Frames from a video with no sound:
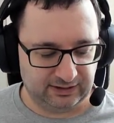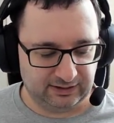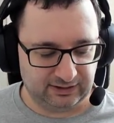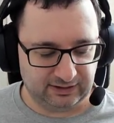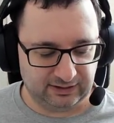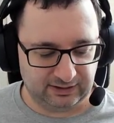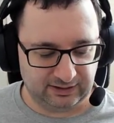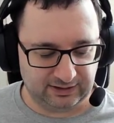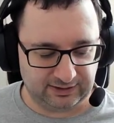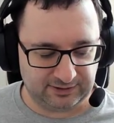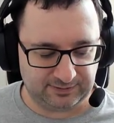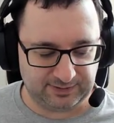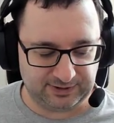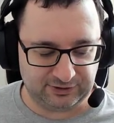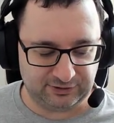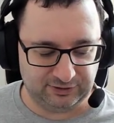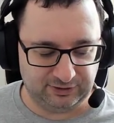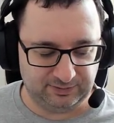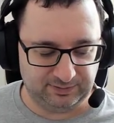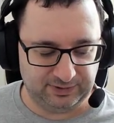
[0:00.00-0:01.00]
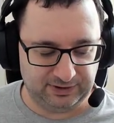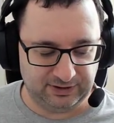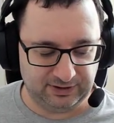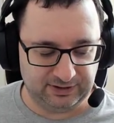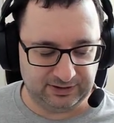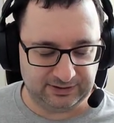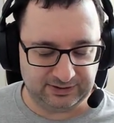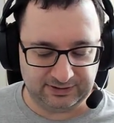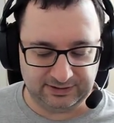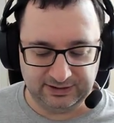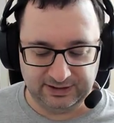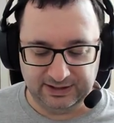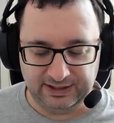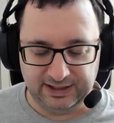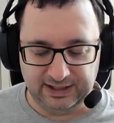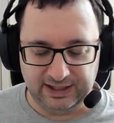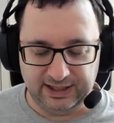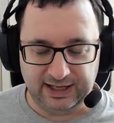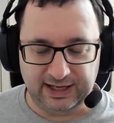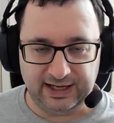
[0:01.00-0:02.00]
special because
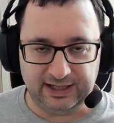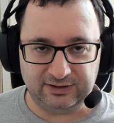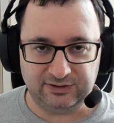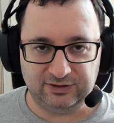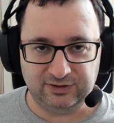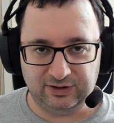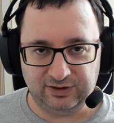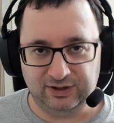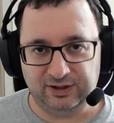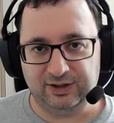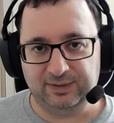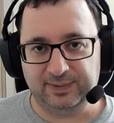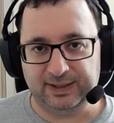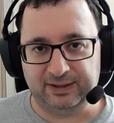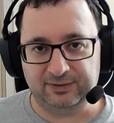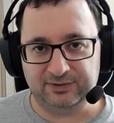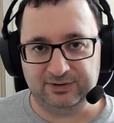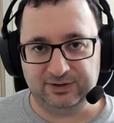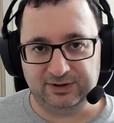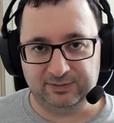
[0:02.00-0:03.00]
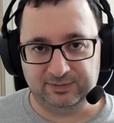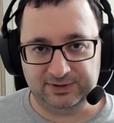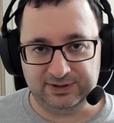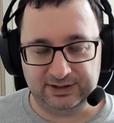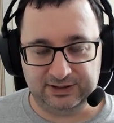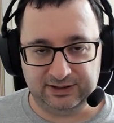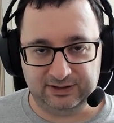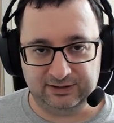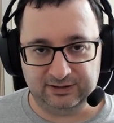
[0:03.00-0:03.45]
it's not about Obsidian,